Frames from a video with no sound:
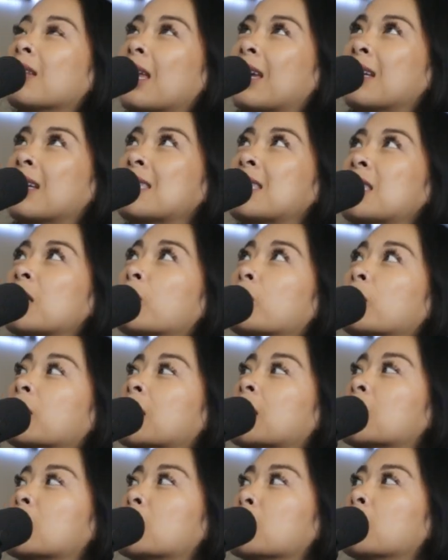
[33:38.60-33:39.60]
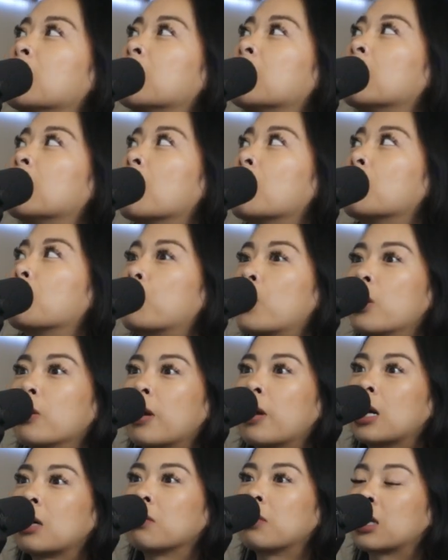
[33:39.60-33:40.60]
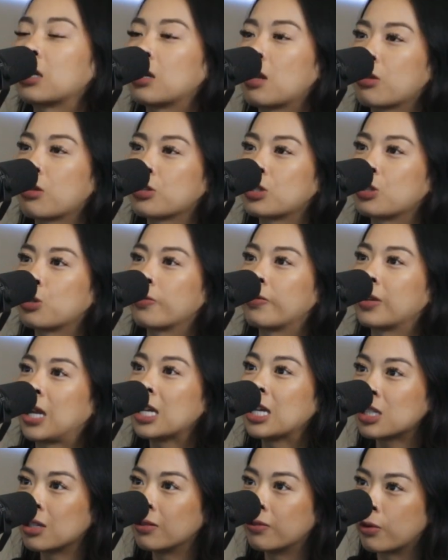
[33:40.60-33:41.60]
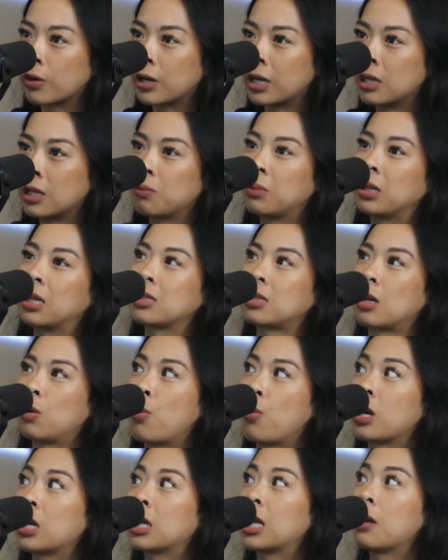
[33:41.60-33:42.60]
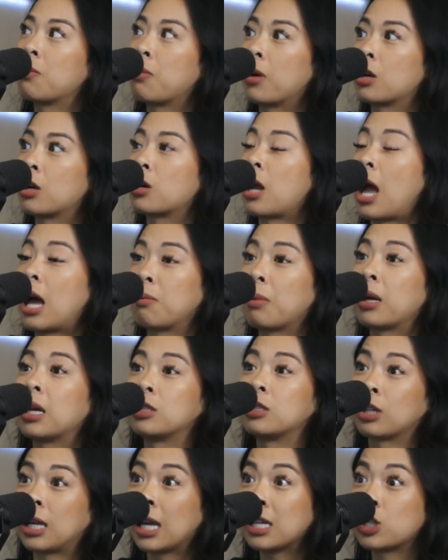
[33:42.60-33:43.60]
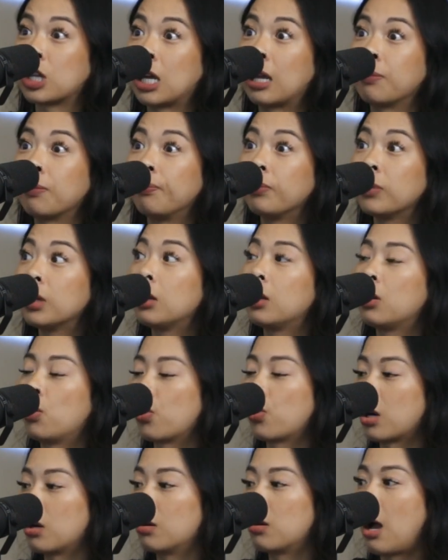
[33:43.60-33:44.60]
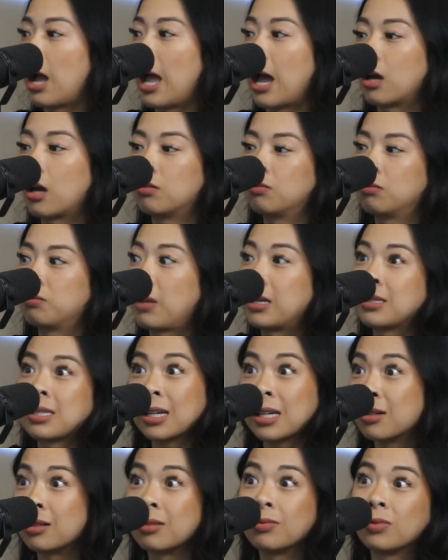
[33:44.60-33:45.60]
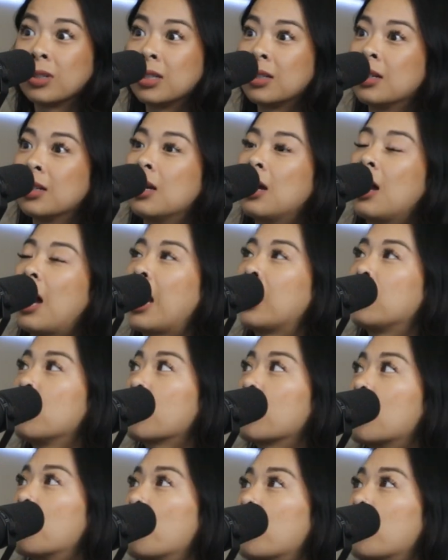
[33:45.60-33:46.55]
considering doing another program, like another certification for it because I want to get better at my education or at my skill. I know that